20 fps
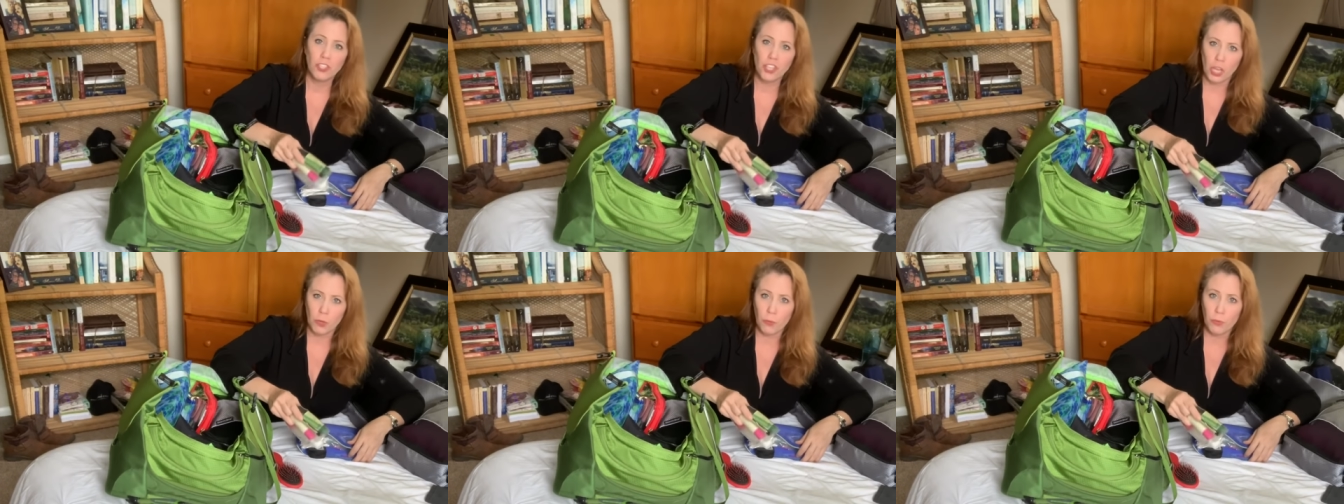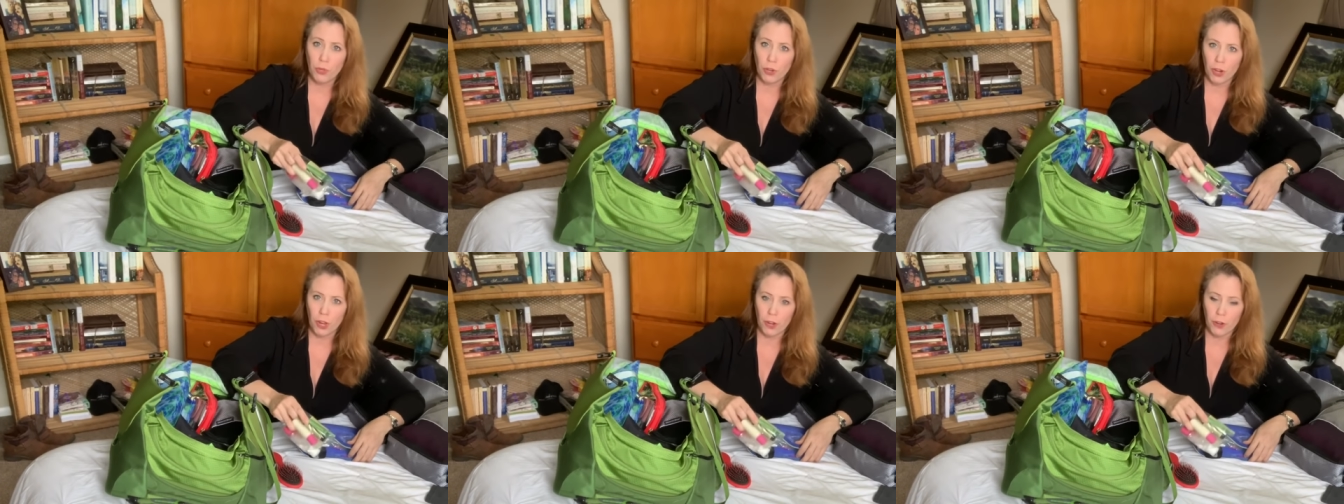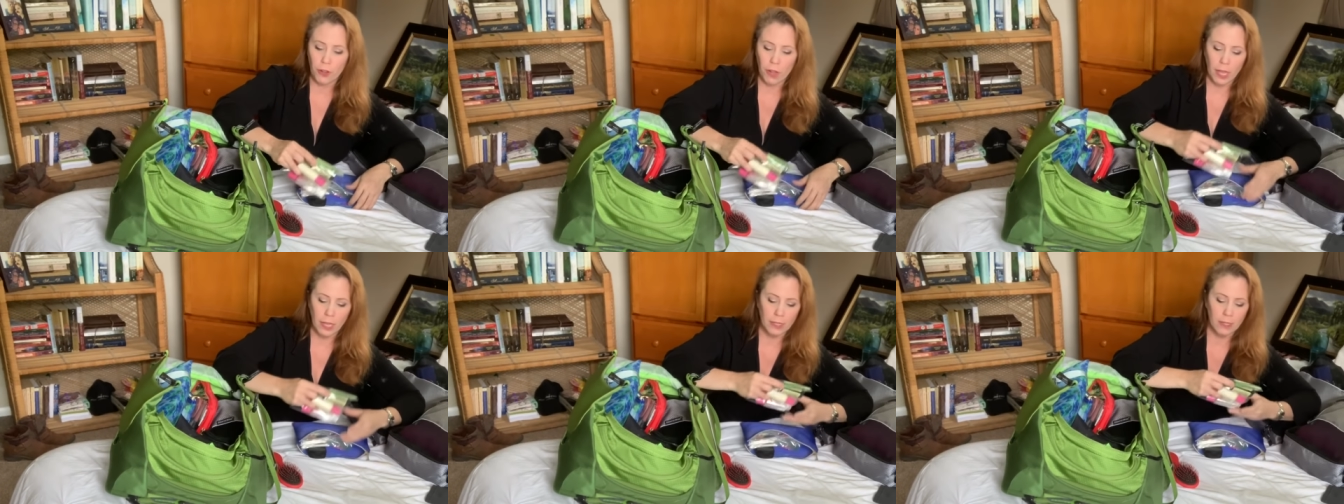check with your
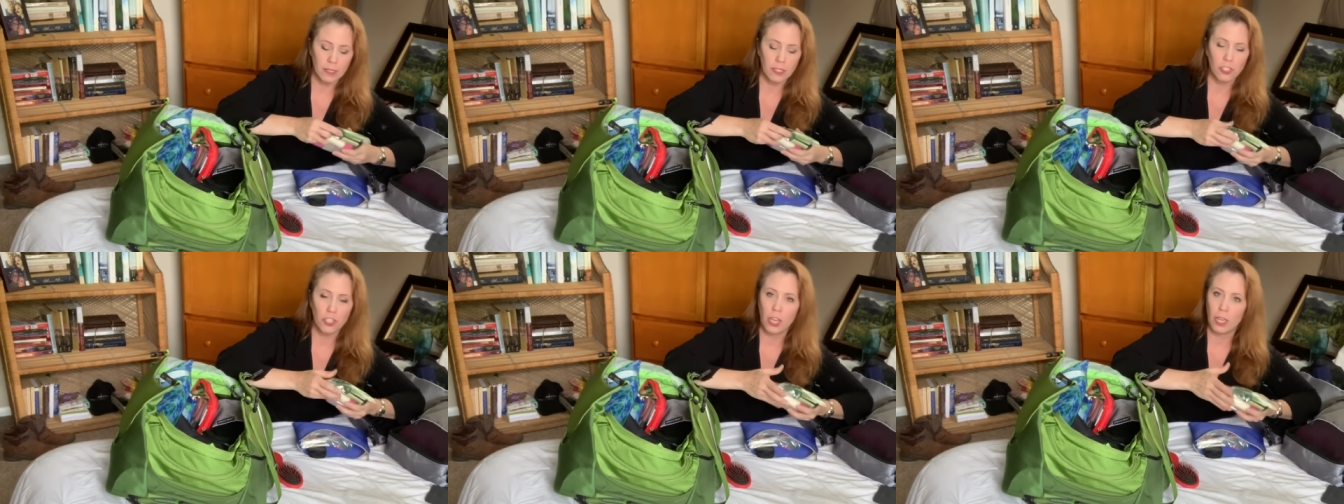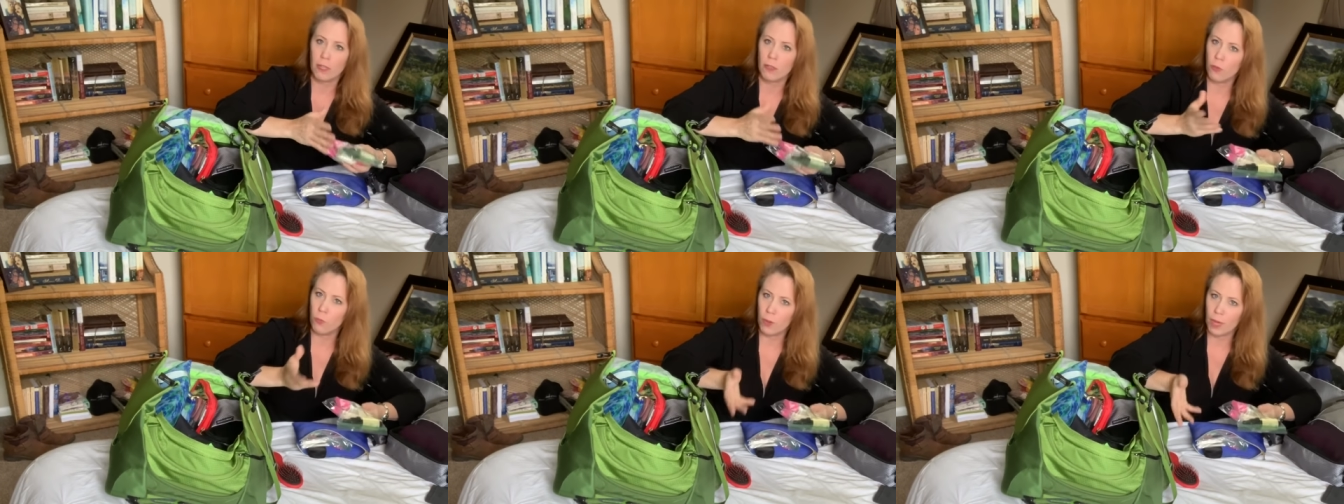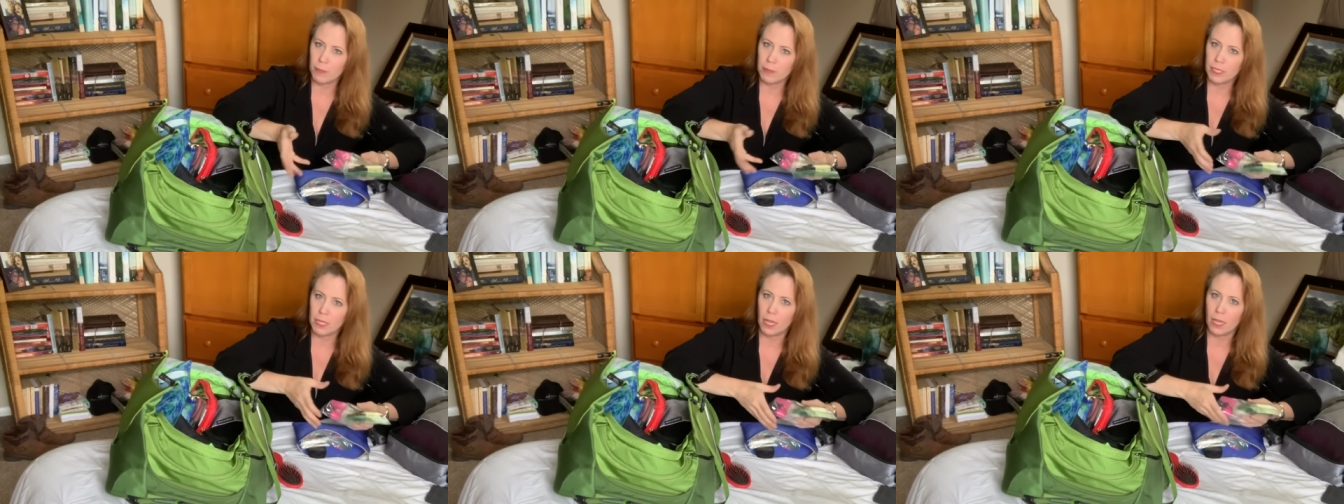airlines, check the
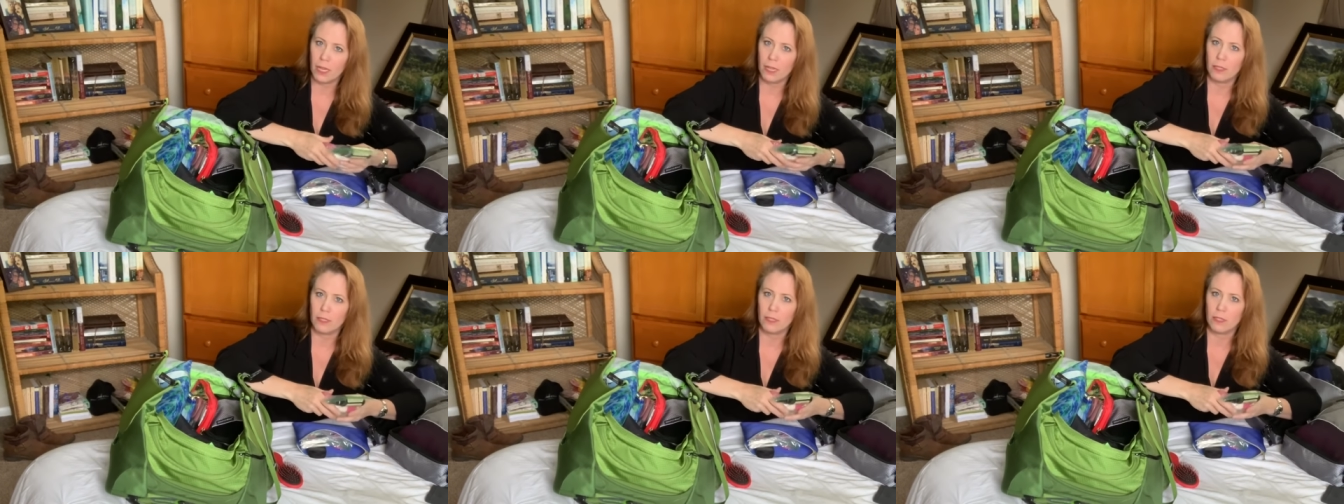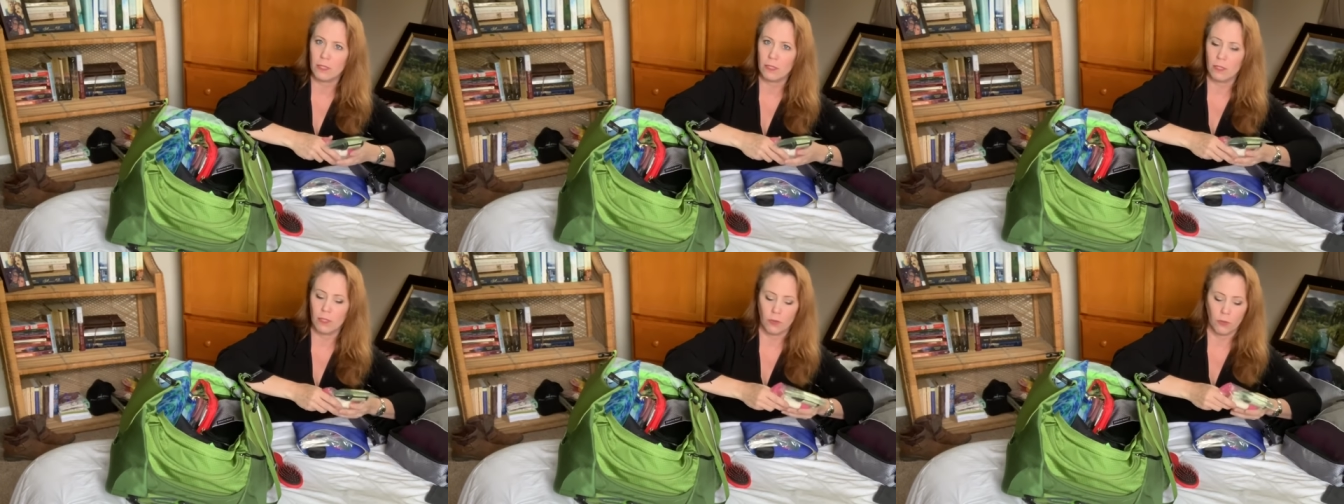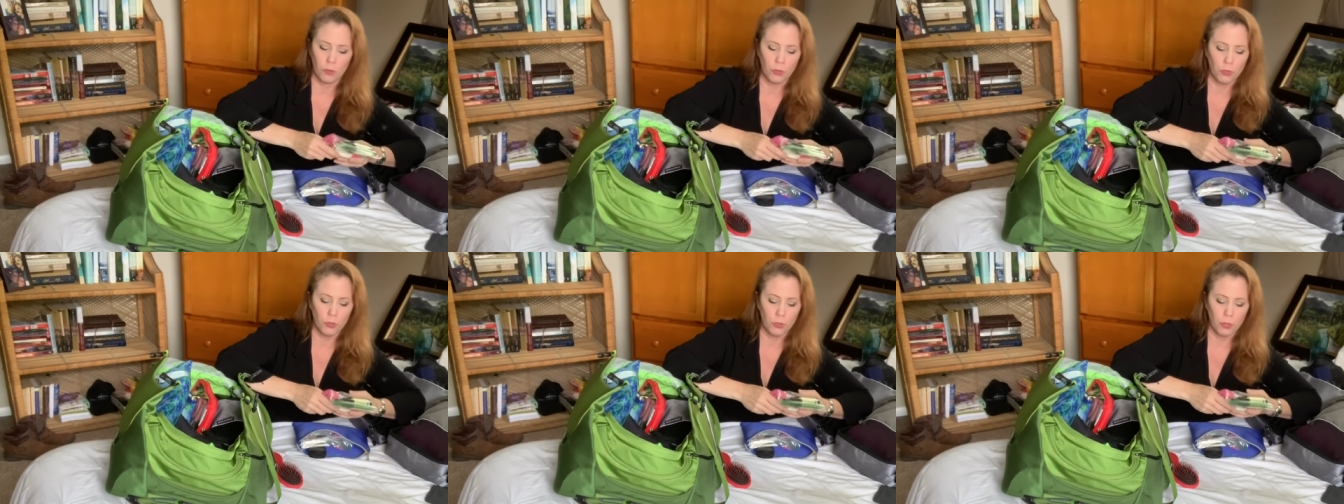websites, you
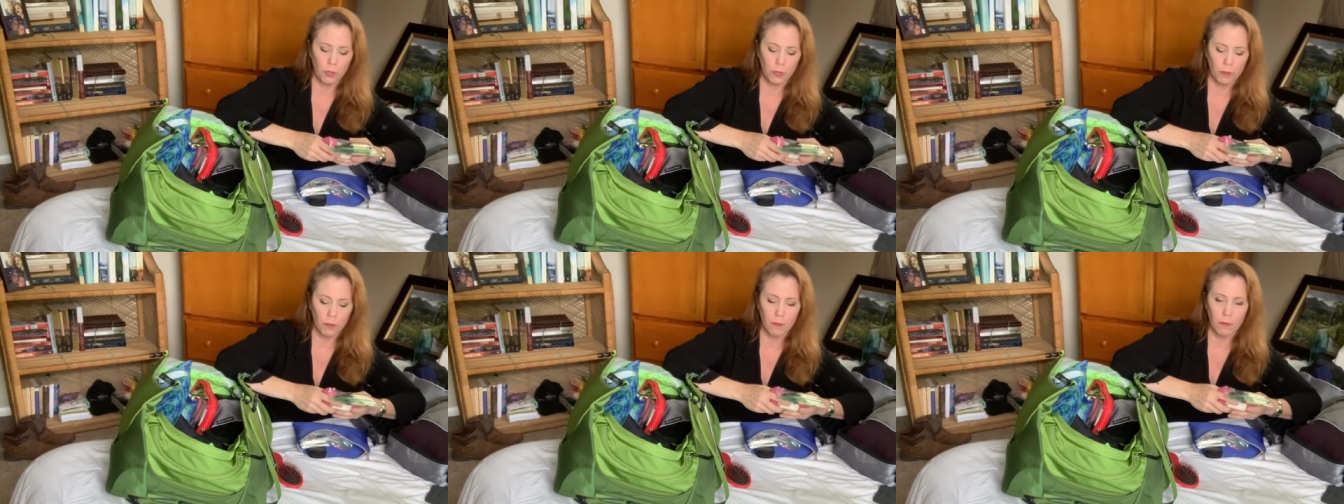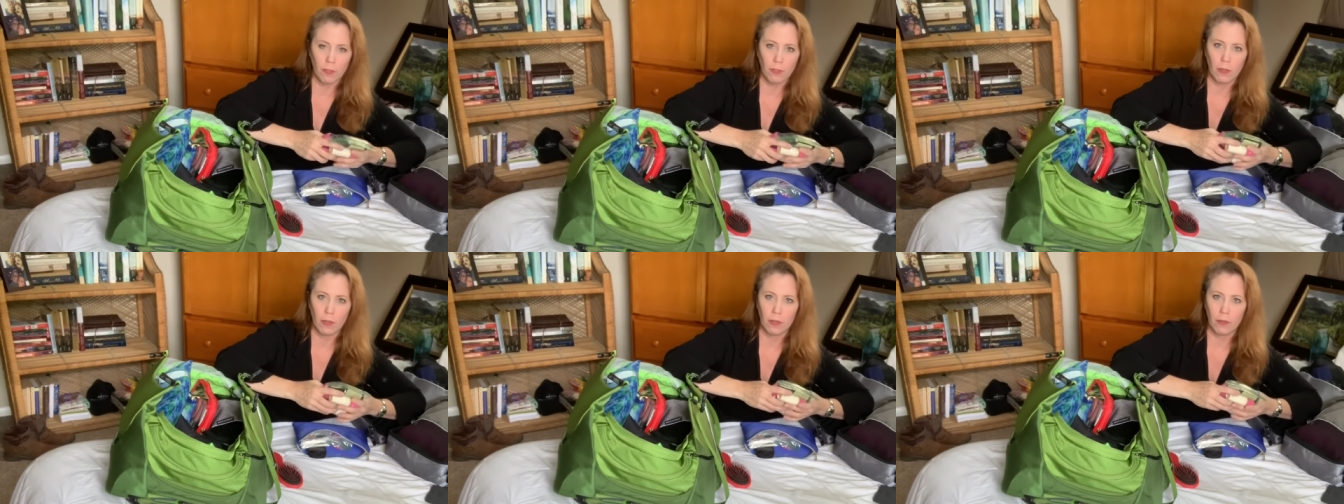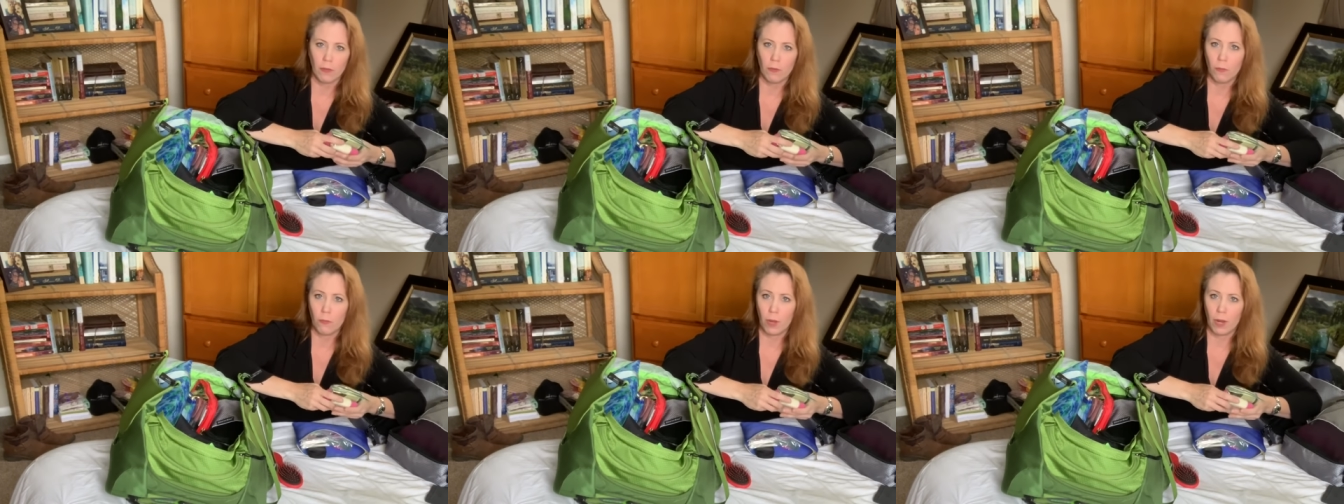know, Google,
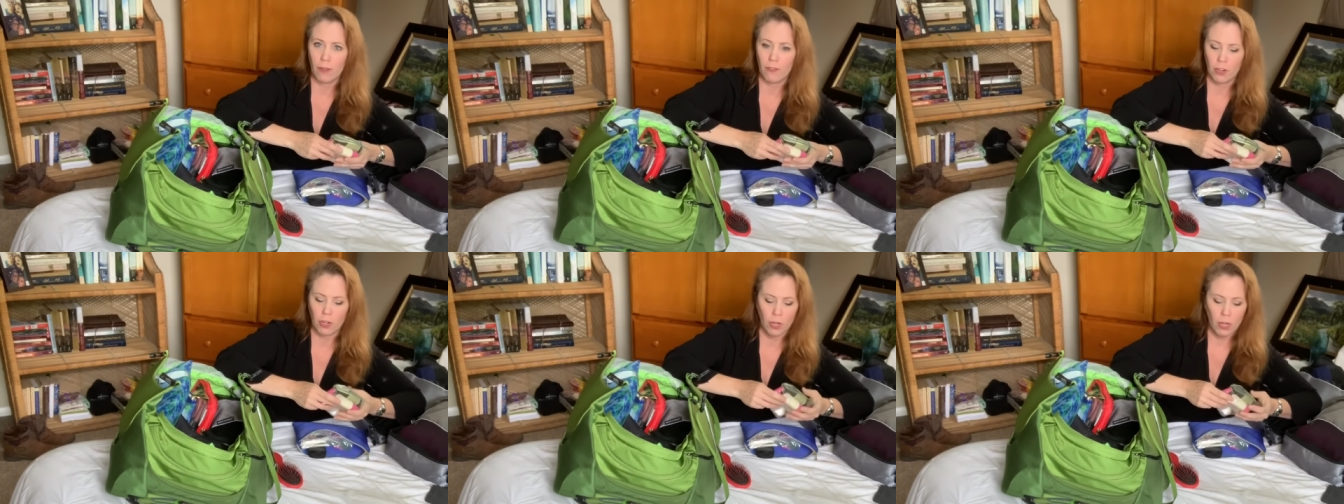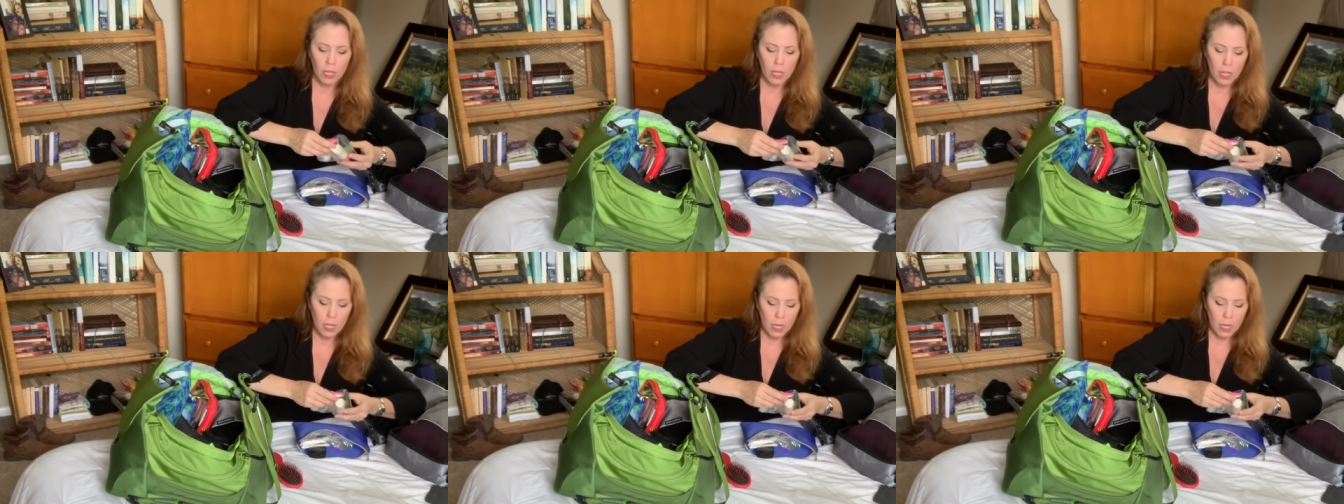whatever.